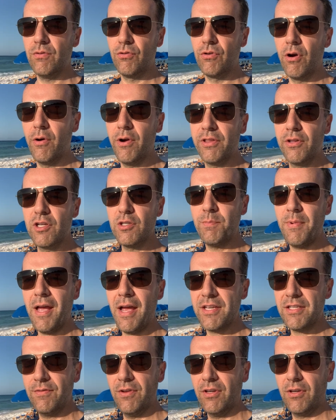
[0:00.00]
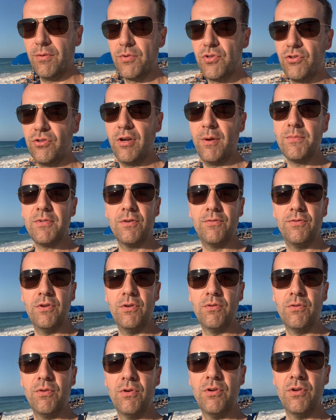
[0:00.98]
growing those passive income streams if
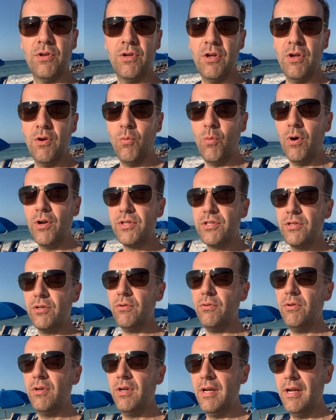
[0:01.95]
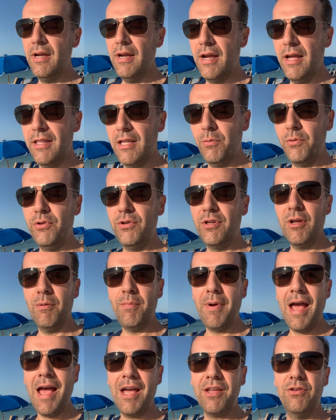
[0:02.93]
you want to. And then when you get
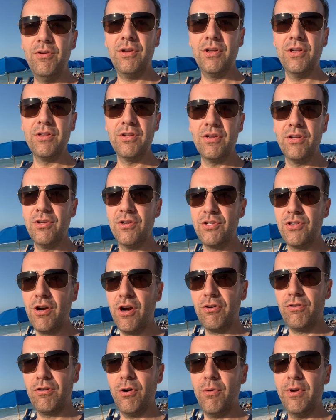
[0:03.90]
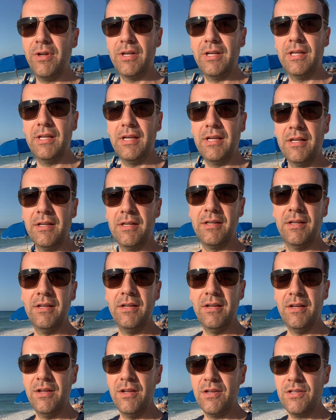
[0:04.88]
back, you can start growing it again.
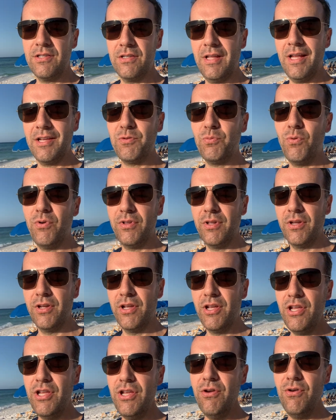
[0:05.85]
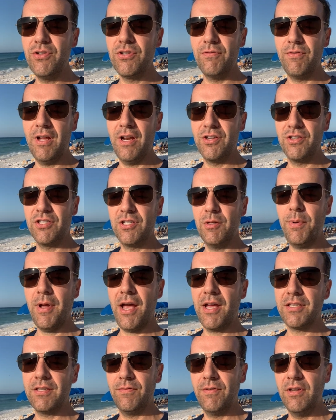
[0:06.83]
So that's one of the huge advantages to
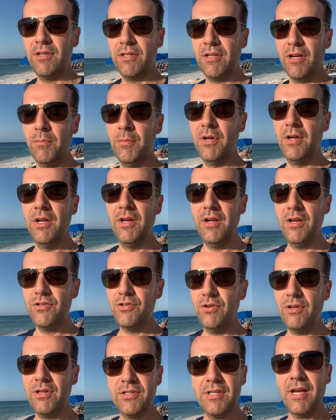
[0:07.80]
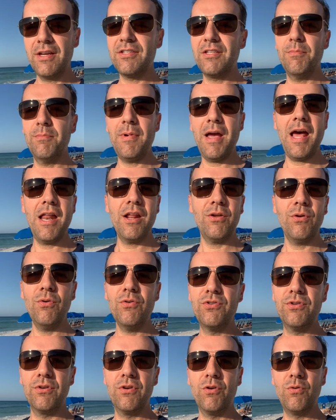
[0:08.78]
passive income. You can take
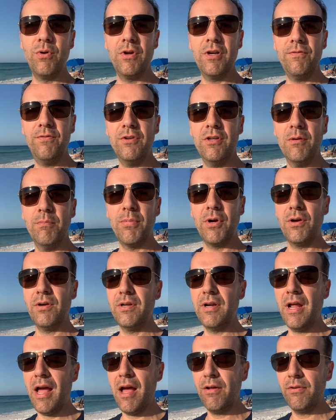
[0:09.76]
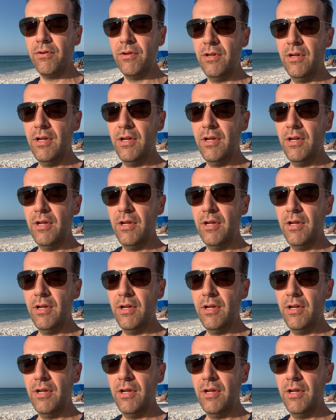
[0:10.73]
sabbaticals, you can quit if you get burned out